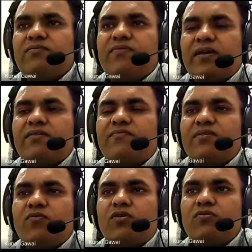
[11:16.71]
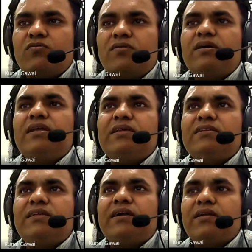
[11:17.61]
where we want to
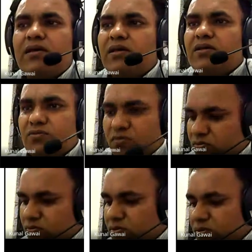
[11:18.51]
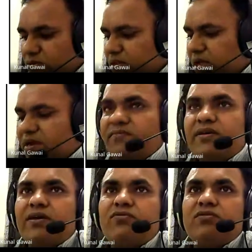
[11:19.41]
release that. So that we
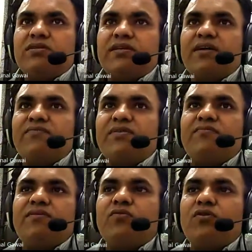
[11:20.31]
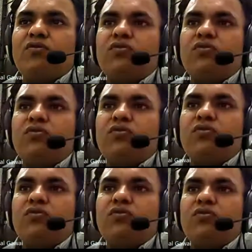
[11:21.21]
have to decide when we want to
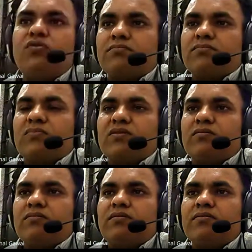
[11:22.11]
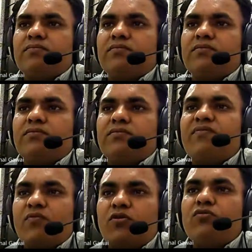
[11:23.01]
mm,
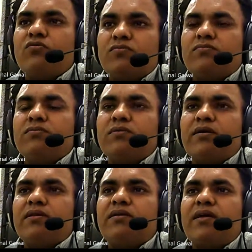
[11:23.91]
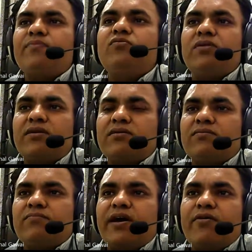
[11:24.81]
encapsulate
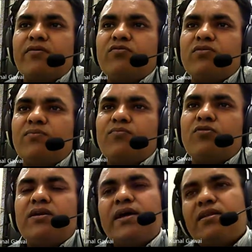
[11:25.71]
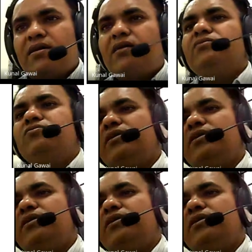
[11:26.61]
bioactive component, and also